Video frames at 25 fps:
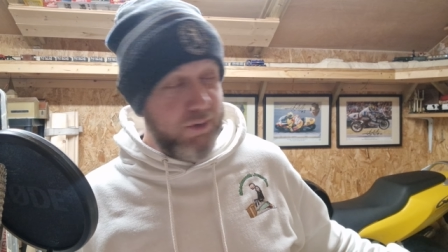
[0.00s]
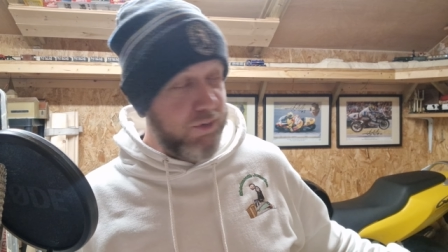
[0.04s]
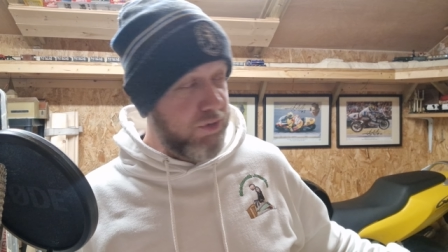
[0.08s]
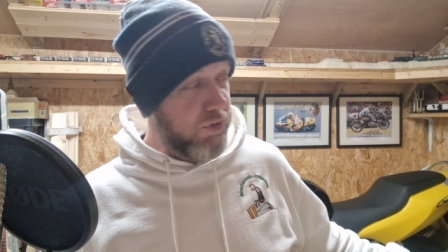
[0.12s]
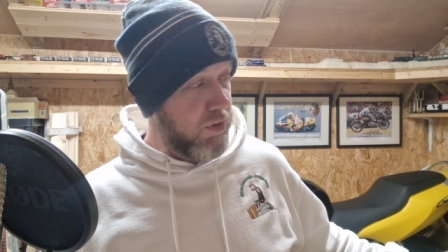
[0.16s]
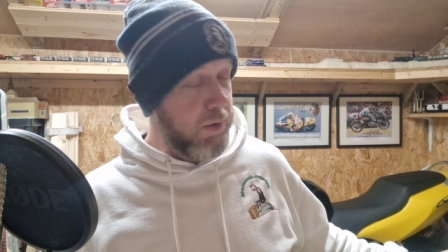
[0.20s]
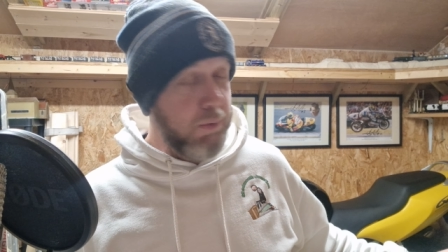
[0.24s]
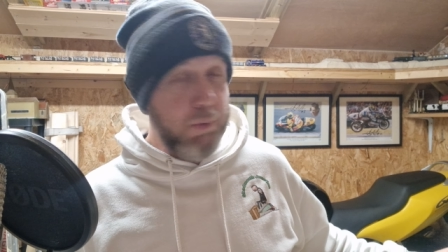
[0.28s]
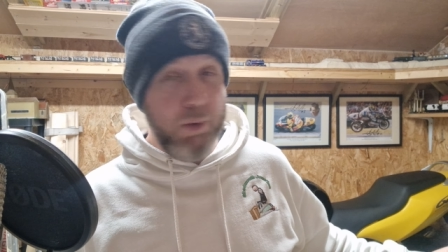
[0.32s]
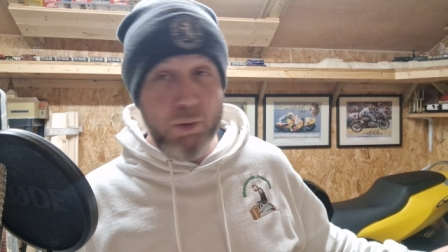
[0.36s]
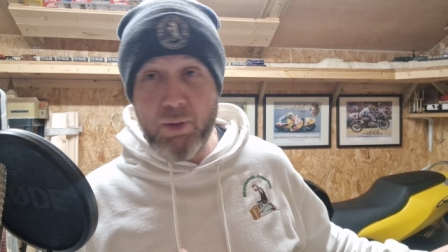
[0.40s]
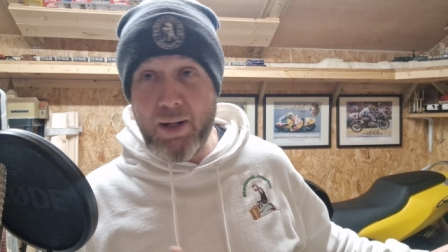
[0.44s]
If
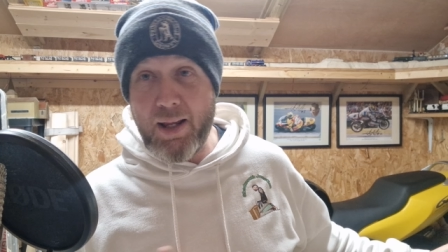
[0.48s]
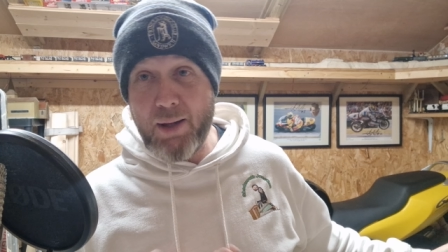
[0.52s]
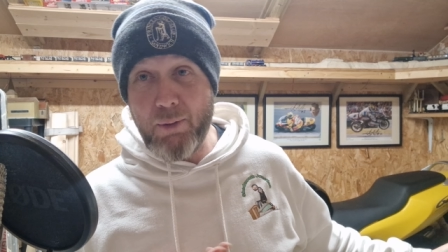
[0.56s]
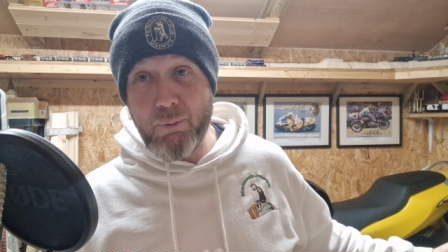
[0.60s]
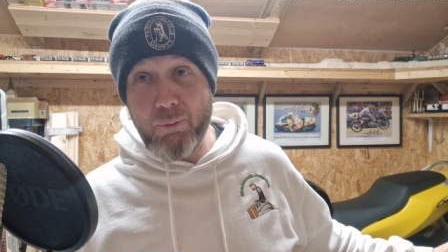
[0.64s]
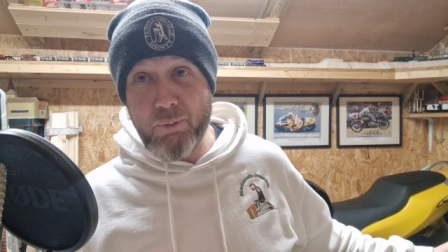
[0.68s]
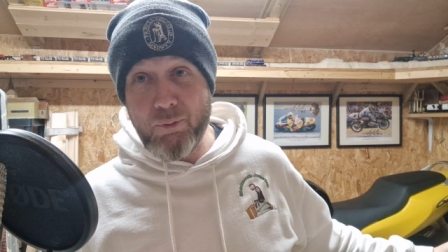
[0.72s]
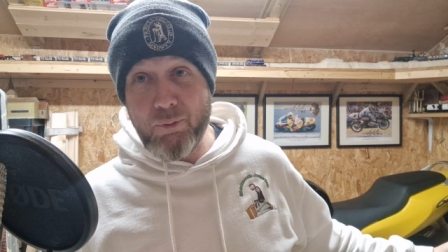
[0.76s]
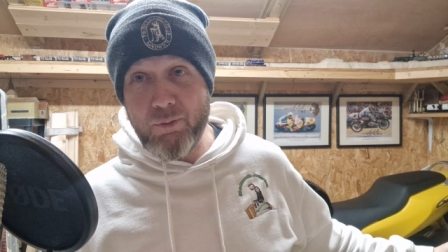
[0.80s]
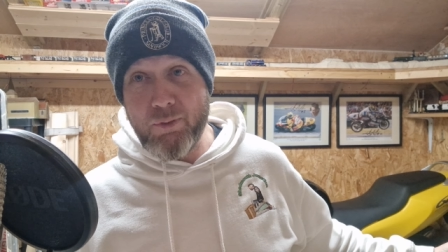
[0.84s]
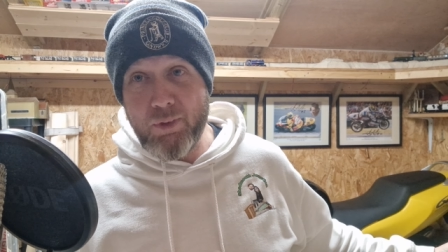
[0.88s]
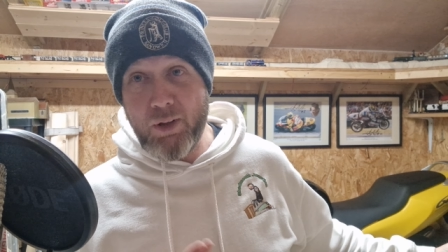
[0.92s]
anyone
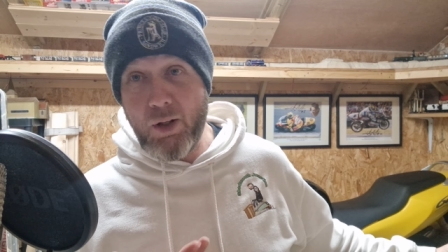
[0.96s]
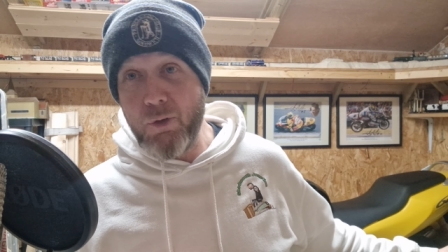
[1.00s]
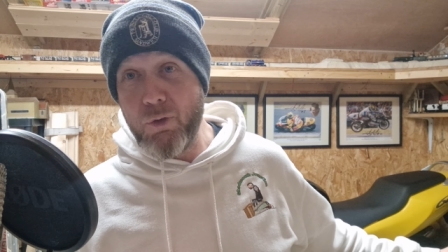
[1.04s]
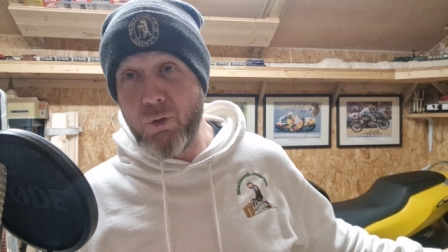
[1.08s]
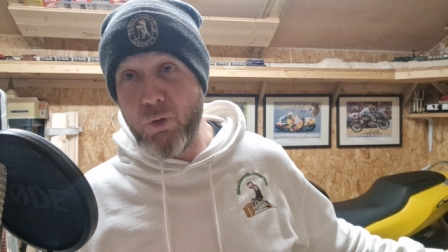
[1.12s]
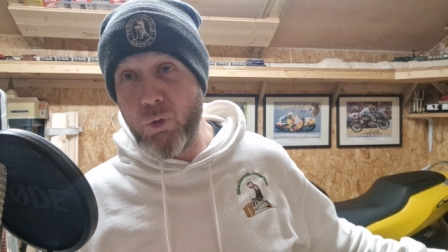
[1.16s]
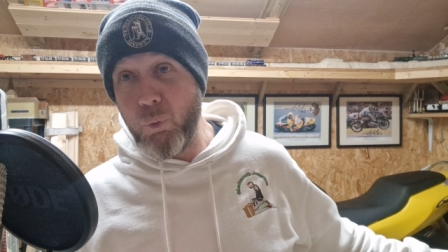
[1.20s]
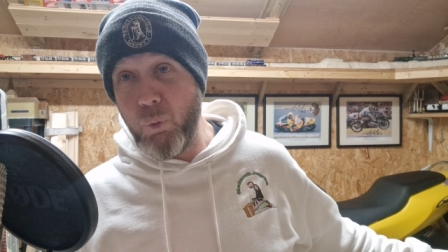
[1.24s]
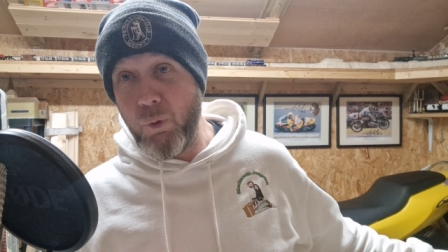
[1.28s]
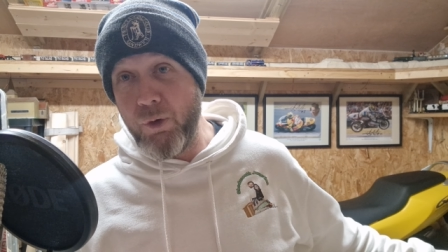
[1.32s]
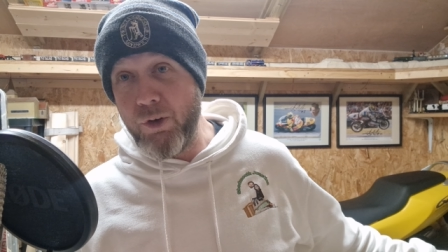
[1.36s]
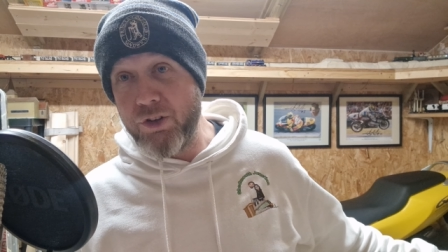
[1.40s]

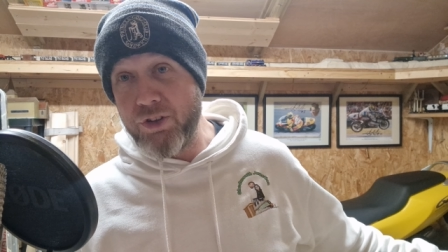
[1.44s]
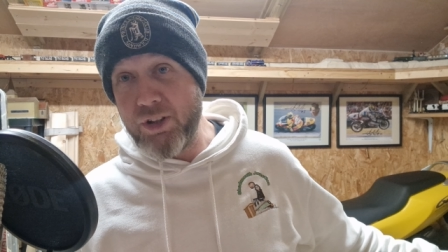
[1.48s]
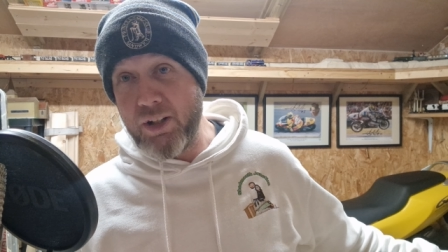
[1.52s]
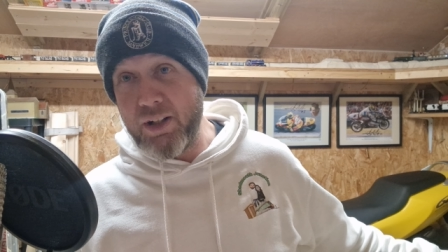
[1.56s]
local wants